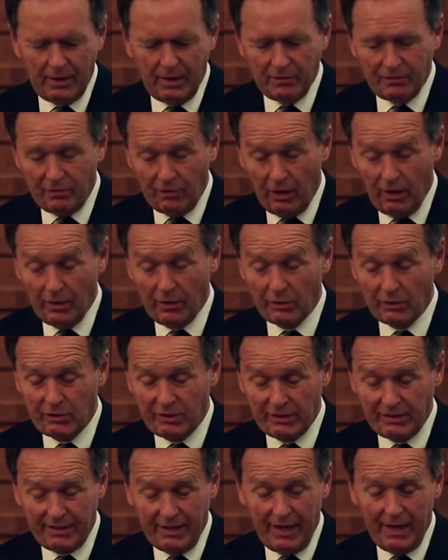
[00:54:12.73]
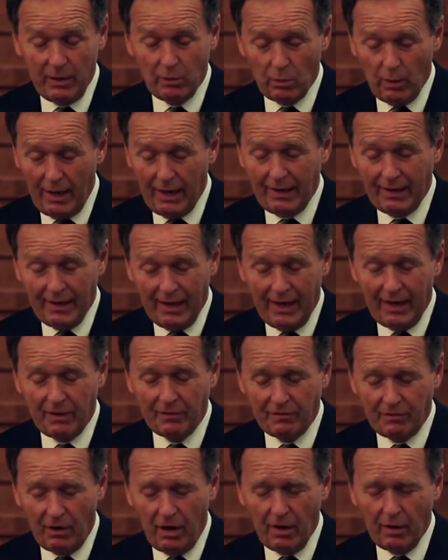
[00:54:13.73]
And Father, today, right
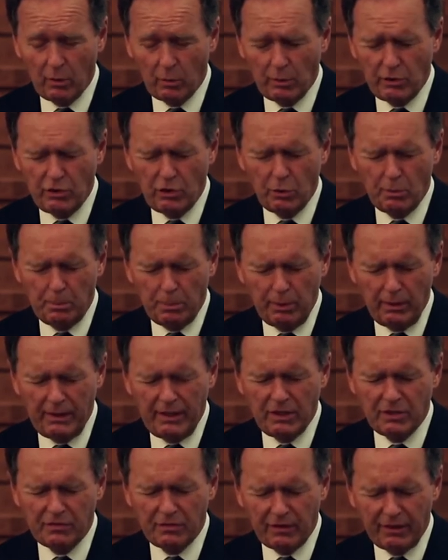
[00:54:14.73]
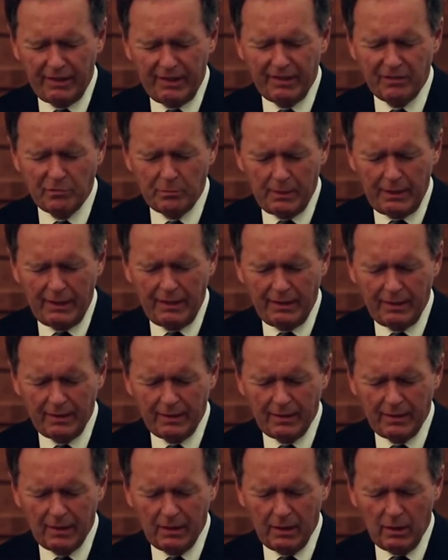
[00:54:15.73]
now, Father, would you please forgive me?
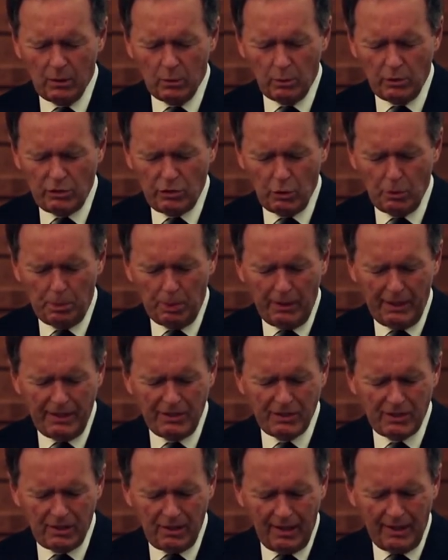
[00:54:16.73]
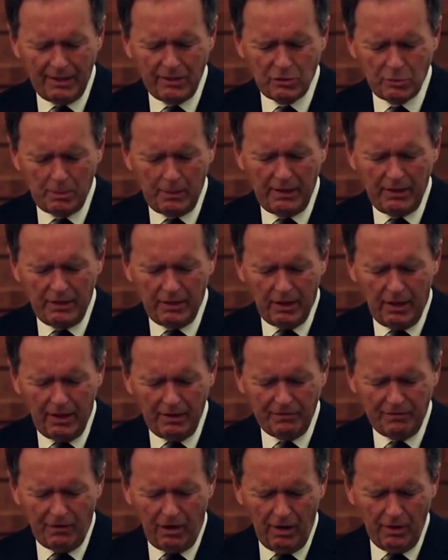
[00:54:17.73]
Would you please cleanse me,
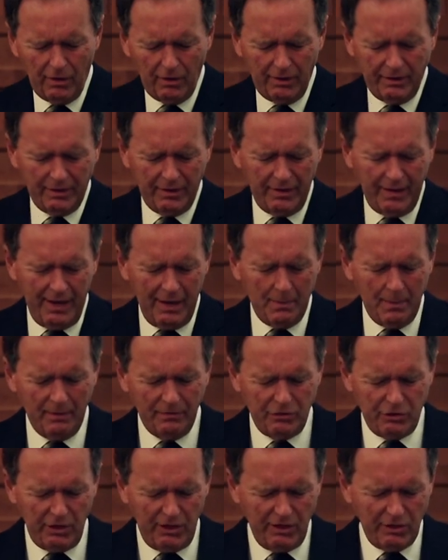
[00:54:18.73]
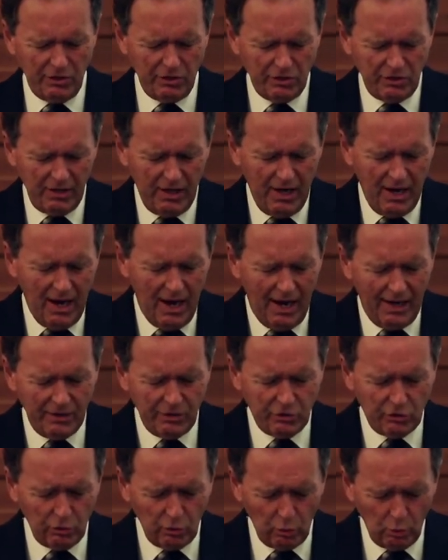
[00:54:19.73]
God? Father, in the name of Jesus,
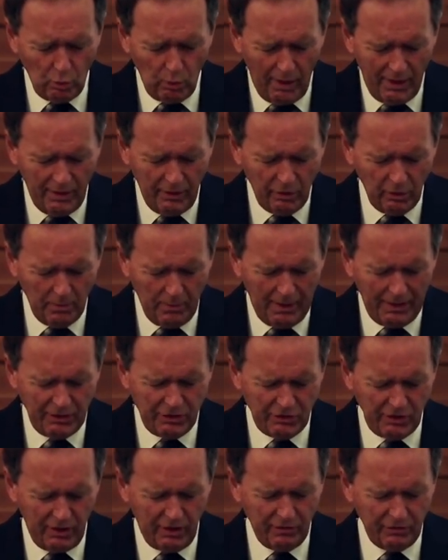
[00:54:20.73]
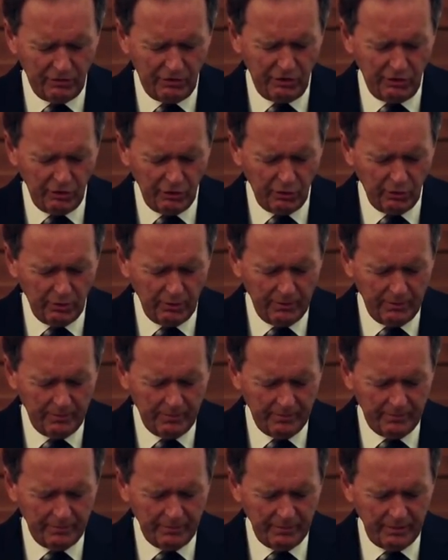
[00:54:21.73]
I surrender myself to you.
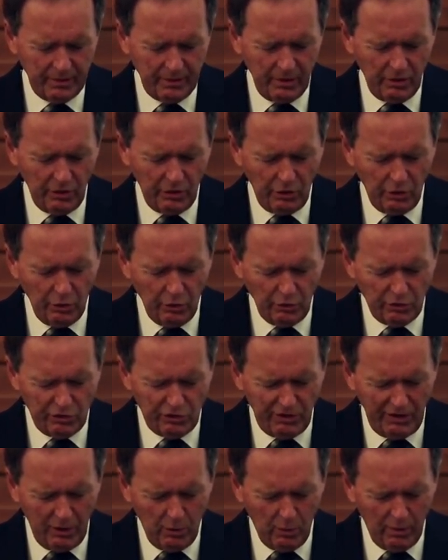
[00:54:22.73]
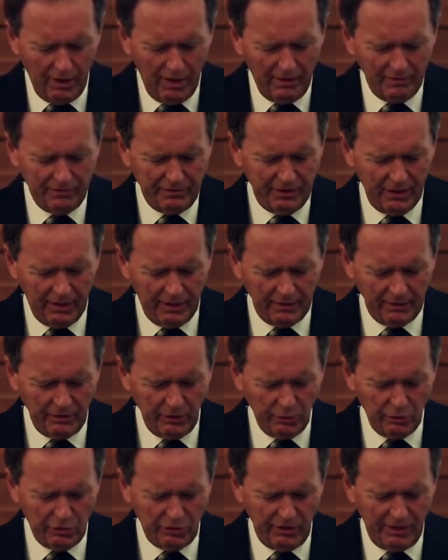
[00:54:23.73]
You see what I've
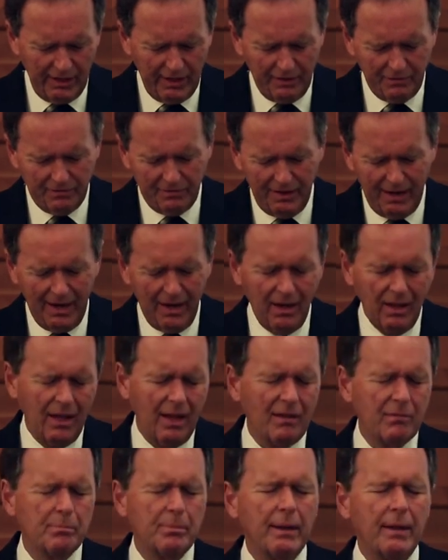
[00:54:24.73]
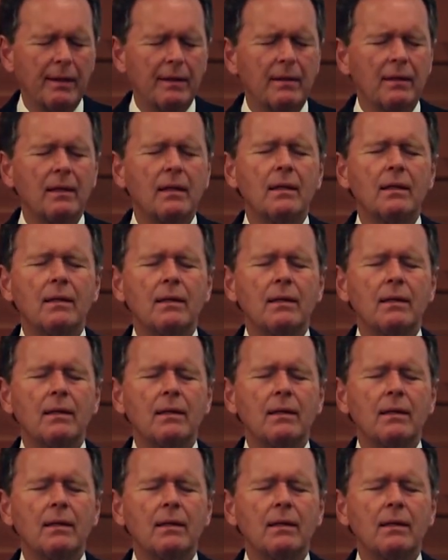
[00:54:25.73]
done. You see how vile I've been.